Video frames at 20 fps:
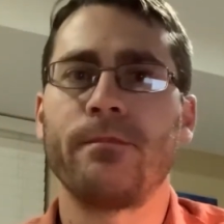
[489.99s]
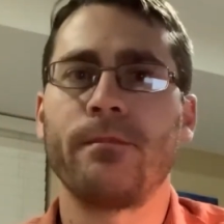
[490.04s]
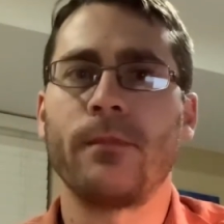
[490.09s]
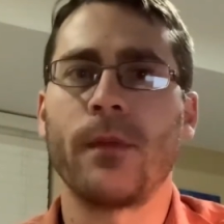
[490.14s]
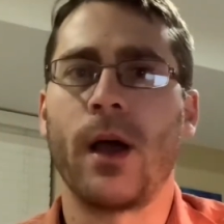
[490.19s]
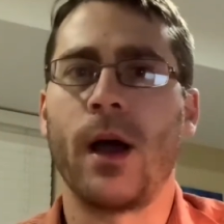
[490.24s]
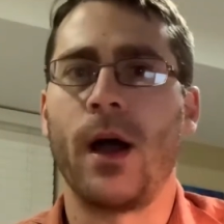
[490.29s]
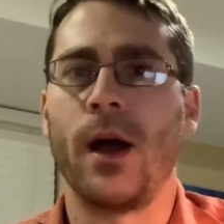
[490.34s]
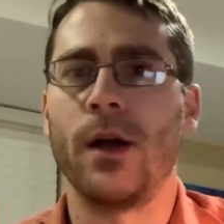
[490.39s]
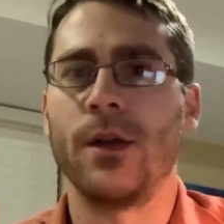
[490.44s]

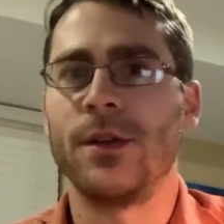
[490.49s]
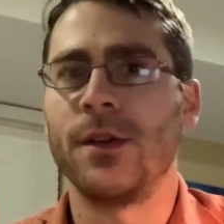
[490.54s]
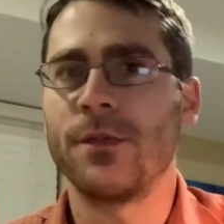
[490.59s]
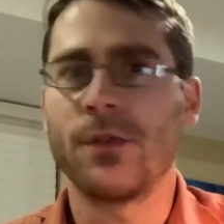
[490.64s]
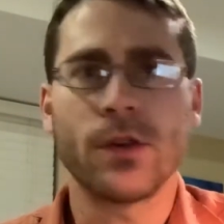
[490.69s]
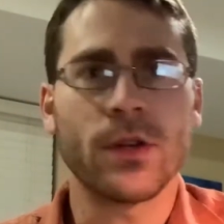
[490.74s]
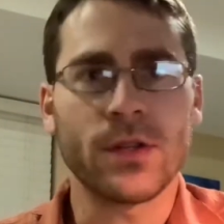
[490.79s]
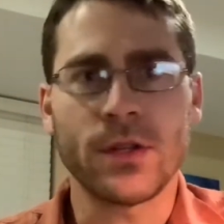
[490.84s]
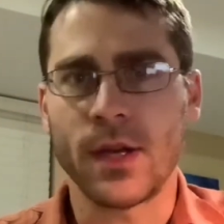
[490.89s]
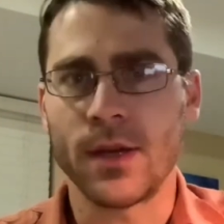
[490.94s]

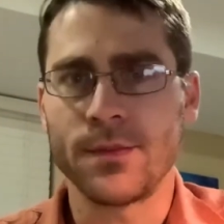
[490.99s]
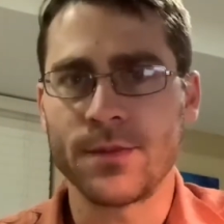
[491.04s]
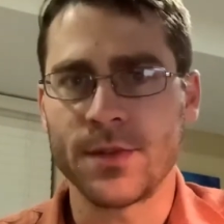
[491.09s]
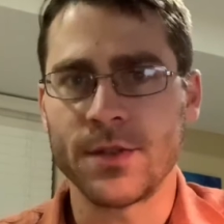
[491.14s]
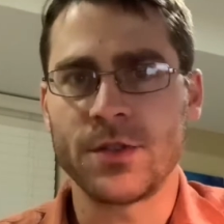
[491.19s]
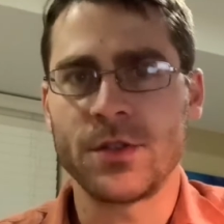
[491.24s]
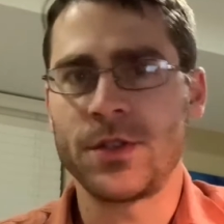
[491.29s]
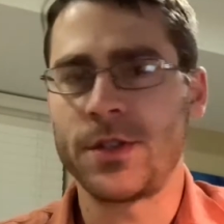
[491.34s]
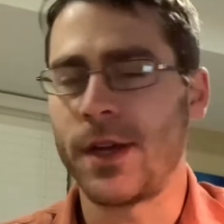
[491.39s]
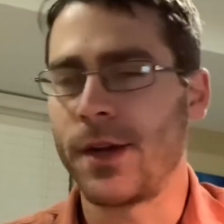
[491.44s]
different types of
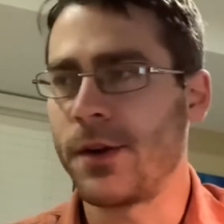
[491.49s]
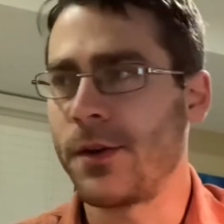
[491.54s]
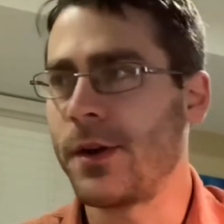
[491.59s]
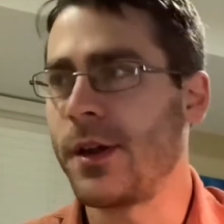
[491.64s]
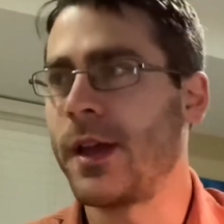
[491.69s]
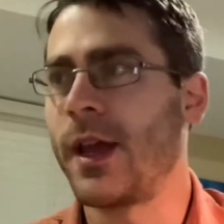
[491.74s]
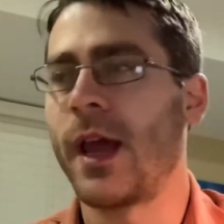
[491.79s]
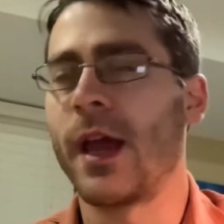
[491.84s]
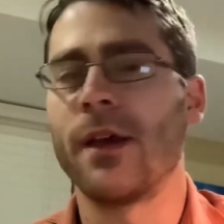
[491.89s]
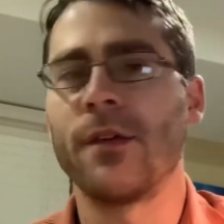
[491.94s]

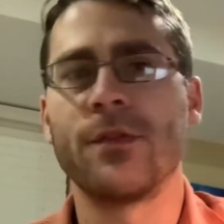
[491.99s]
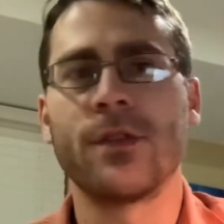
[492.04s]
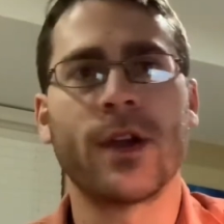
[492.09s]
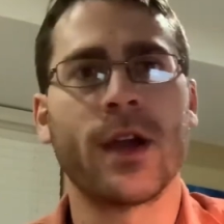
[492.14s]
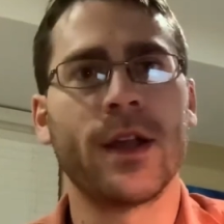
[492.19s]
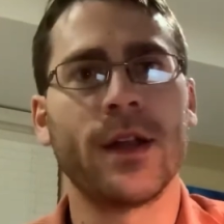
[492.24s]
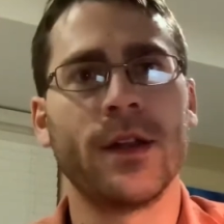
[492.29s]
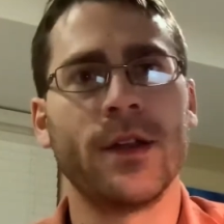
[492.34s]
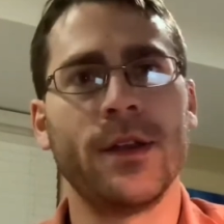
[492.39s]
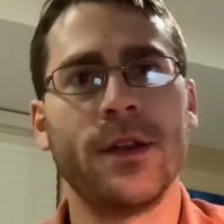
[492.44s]
sherry have
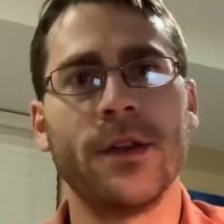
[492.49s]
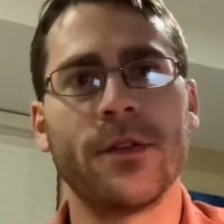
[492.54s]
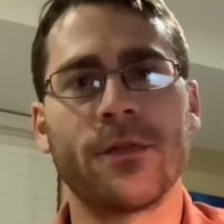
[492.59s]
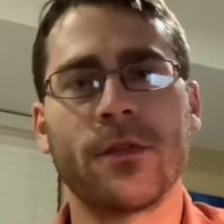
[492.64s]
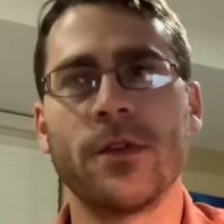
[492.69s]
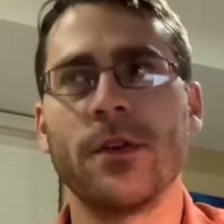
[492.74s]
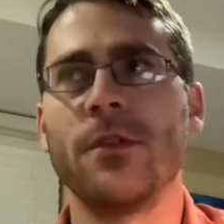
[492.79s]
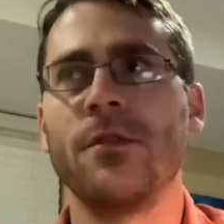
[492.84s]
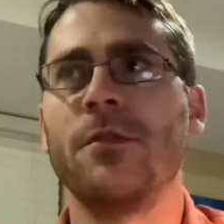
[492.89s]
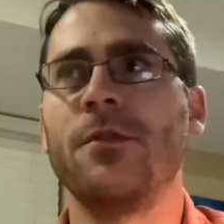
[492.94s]
kind of
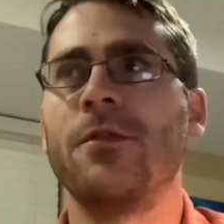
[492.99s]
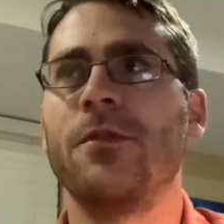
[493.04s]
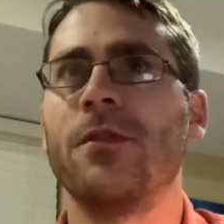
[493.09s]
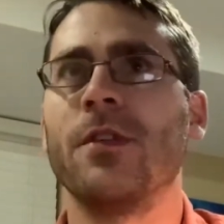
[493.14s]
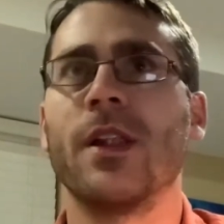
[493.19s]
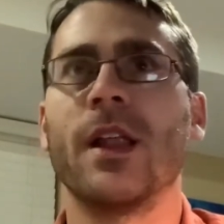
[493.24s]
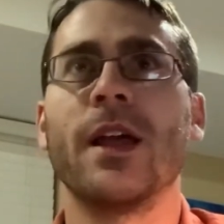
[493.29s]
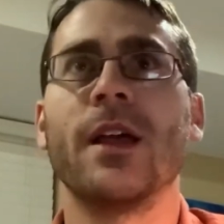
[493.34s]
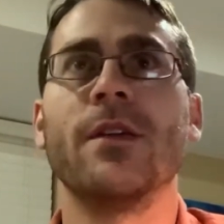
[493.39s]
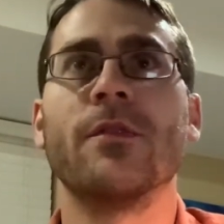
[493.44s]
different
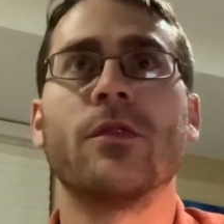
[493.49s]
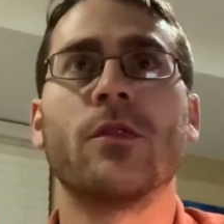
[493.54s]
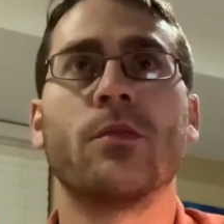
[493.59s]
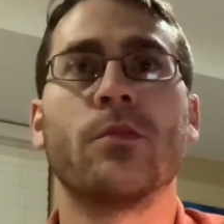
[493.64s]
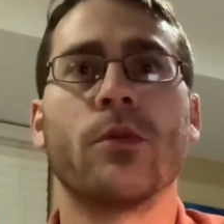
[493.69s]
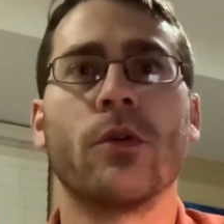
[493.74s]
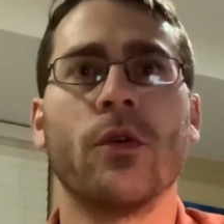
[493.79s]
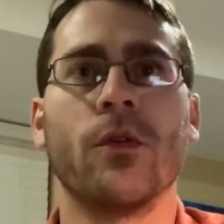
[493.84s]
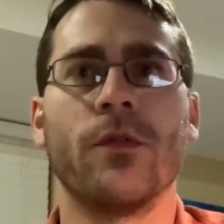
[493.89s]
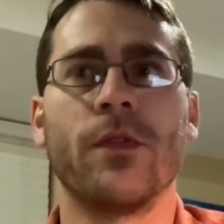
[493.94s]
flavor
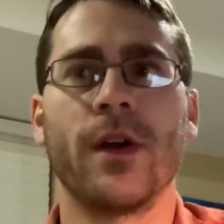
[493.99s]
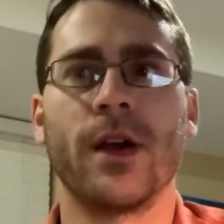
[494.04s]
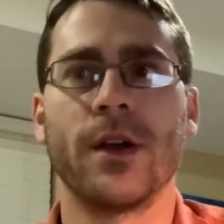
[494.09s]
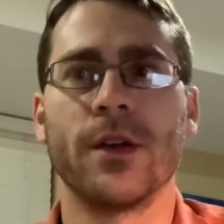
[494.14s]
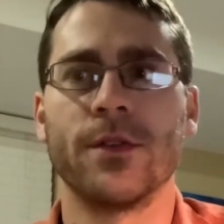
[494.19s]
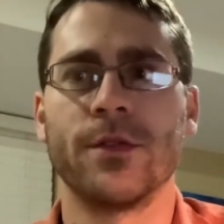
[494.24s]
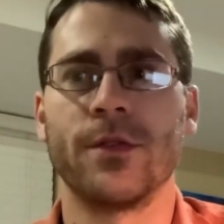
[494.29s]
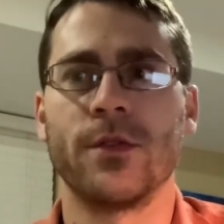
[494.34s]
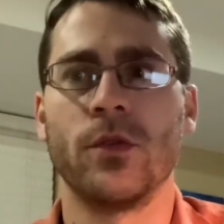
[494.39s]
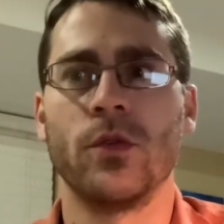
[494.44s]

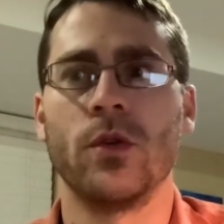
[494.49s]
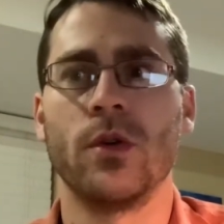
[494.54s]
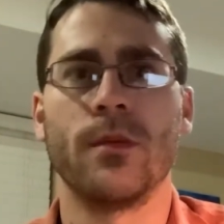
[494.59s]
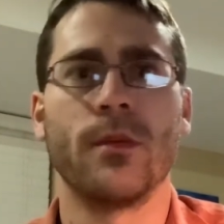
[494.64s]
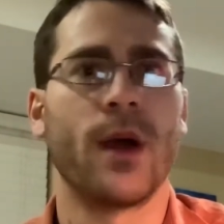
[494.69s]
profiles to them.